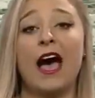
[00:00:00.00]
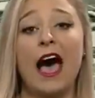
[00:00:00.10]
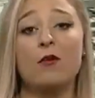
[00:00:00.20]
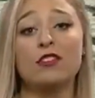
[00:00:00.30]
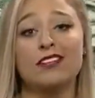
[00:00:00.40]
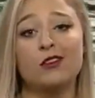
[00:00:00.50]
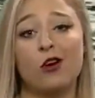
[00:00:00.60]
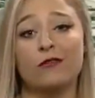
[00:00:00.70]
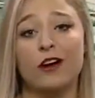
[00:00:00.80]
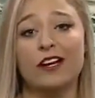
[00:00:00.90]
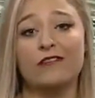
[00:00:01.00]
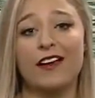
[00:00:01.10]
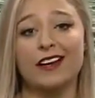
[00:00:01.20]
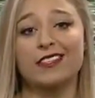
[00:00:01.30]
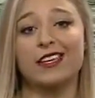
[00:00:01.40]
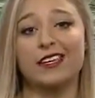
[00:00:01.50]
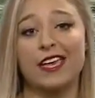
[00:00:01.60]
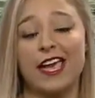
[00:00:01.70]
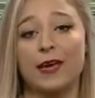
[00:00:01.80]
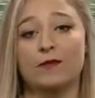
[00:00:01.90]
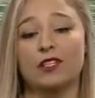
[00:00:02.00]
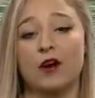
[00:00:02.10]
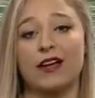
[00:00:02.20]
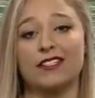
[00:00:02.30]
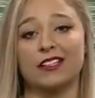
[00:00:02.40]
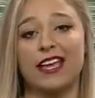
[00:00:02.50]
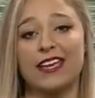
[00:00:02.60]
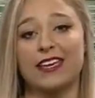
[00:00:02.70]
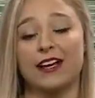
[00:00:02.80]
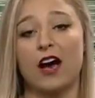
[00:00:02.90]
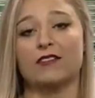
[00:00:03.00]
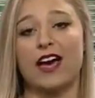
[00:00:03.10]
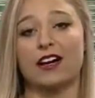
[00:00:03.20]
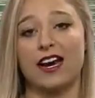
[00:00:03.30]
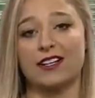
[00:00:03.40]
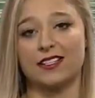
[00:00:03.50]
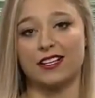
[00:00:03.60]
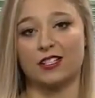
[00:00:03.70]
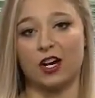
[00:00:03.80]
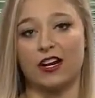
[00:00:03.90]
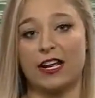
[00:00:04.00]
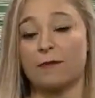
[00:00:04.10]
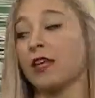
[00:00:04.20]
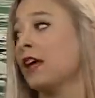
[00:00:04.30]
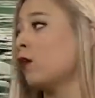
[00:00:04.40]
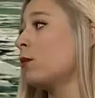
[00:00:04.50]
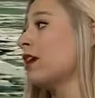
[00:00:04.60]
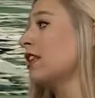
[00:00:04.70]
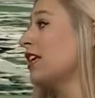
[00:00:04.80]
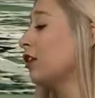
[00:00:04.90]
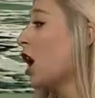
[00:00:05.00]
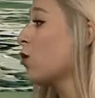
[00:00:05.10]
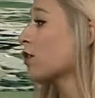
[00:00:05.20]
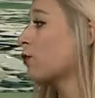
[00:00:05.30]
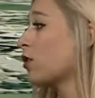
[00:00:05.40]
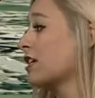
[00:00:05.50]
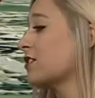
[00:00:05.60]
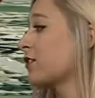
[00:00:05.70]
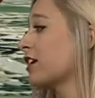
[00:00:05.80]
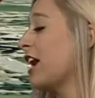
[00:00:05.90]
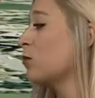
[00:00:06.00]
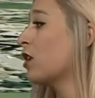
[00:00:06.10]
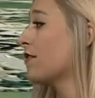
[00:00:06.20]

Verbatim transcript: How will this cold front affect the game? So it's a late kickoff Saturday, 6.30. We'll be in the lower 40s for the game.